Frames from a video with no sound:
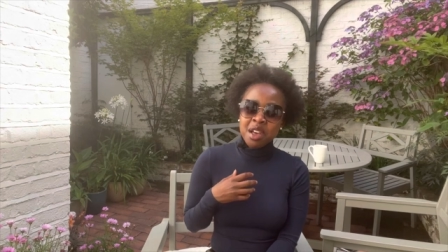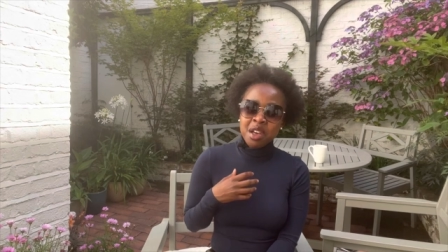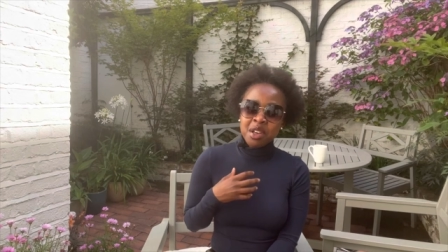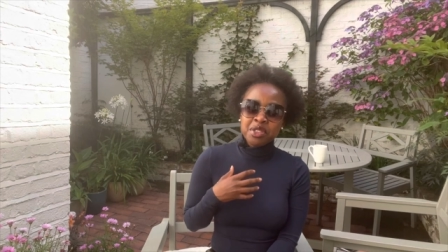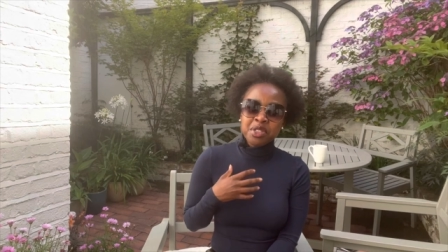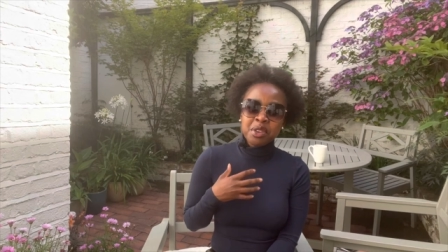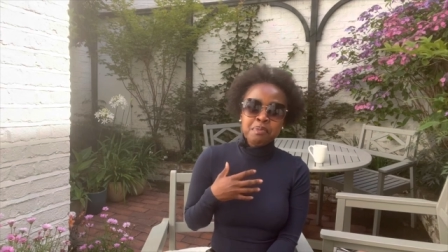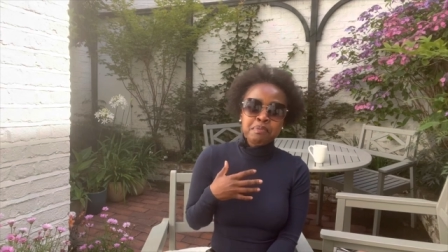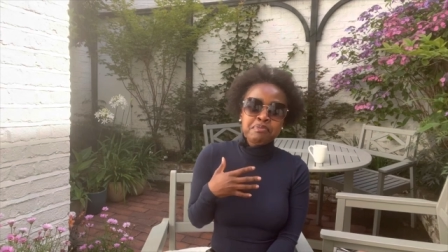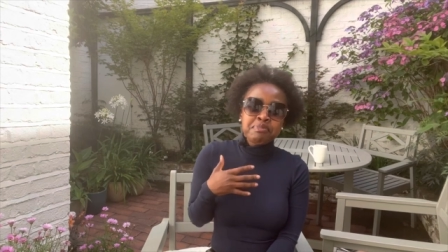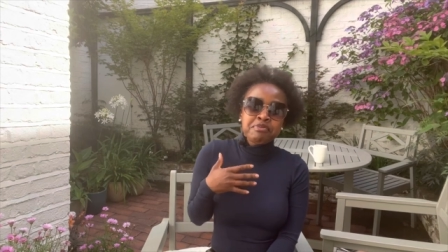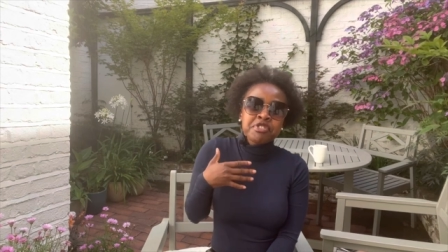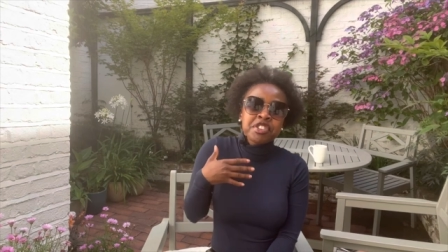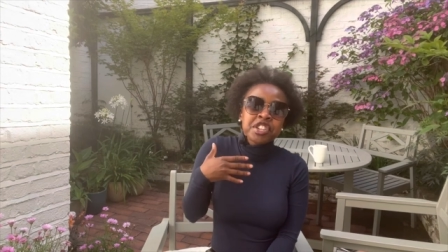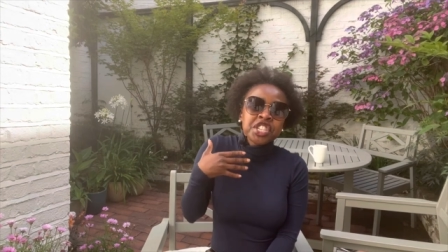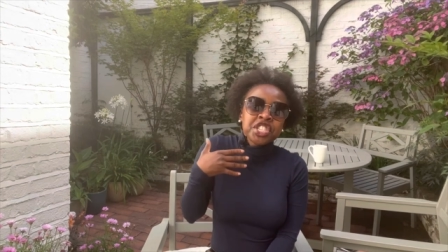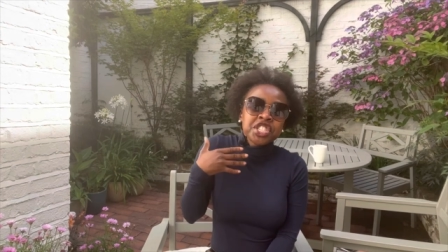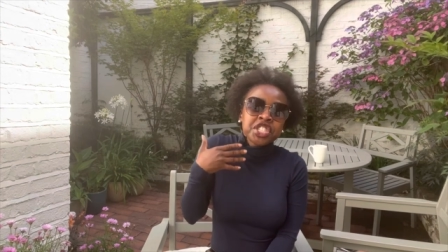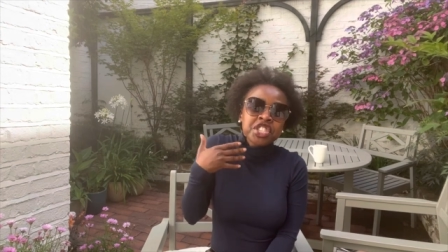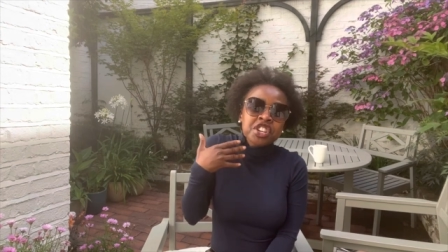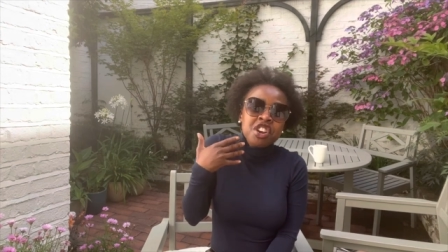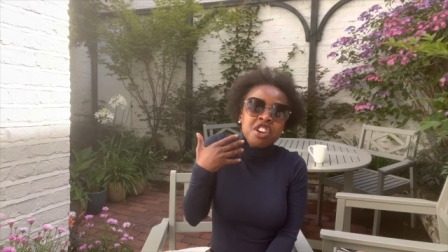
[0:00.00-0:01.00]
The
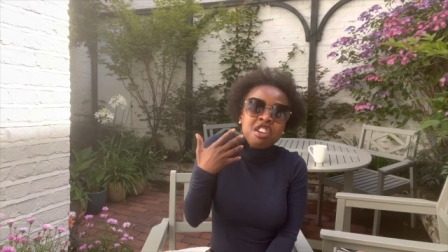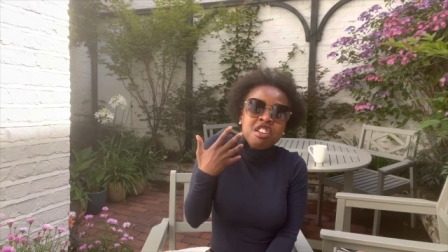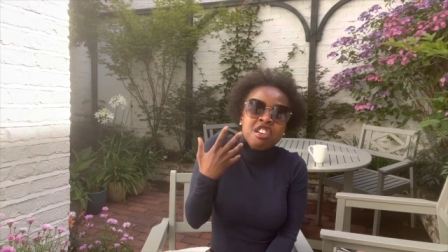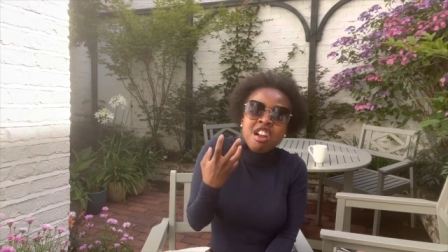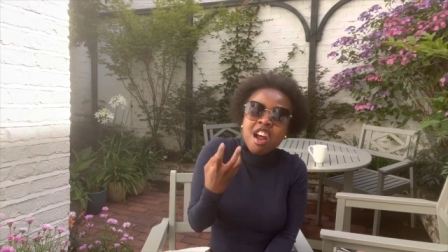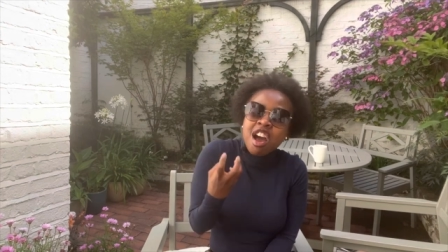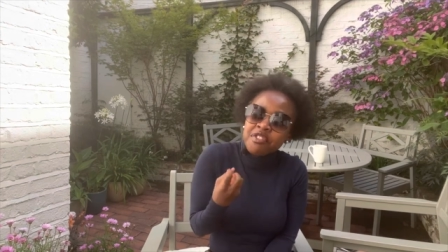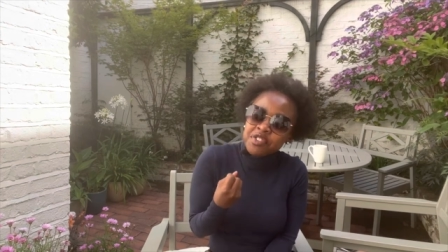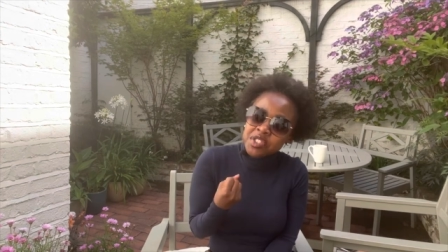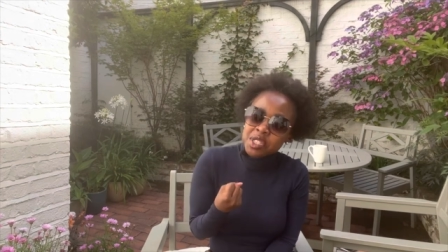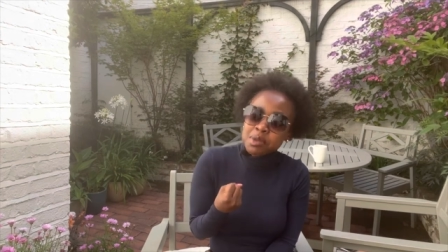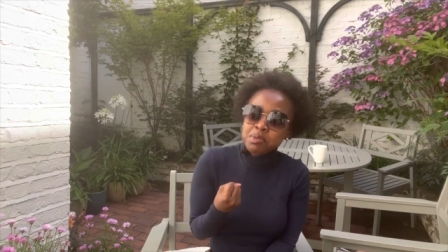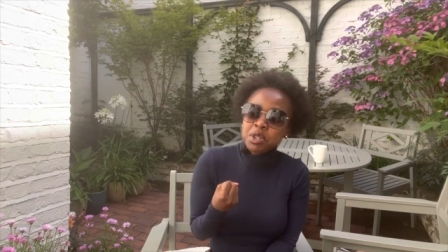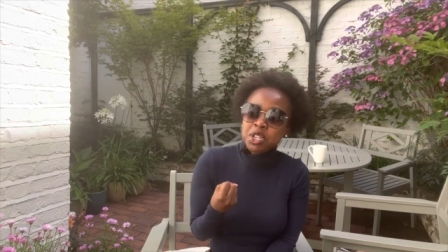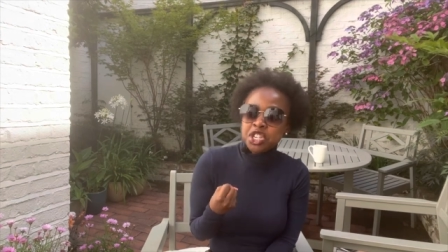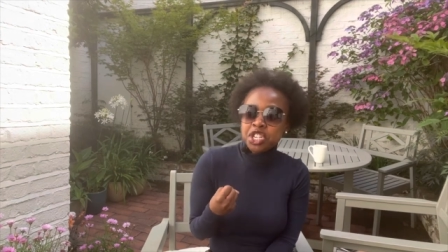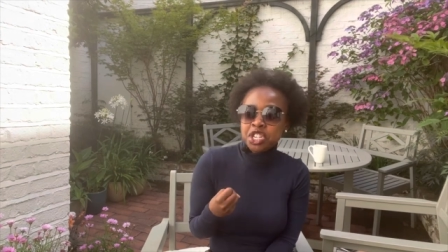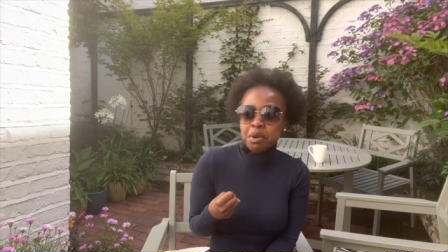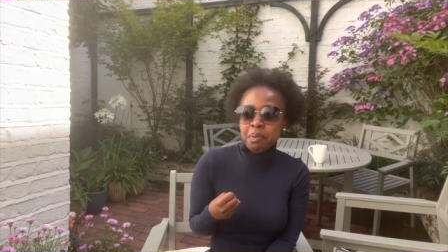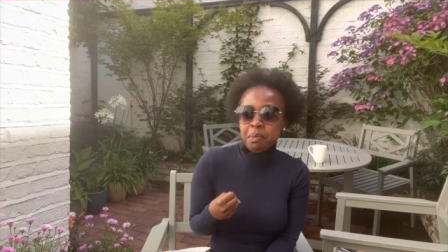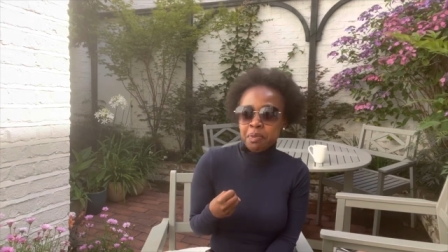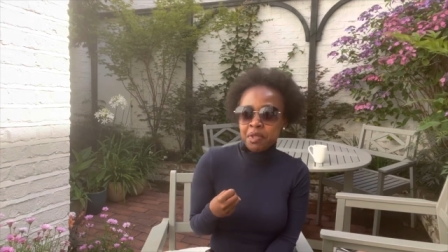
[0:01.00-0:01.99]
British
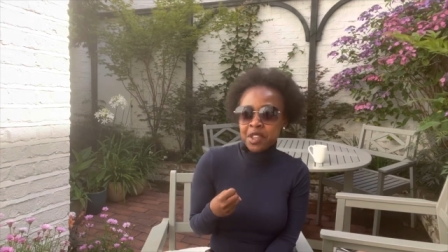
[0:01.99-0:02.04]
craftsmanship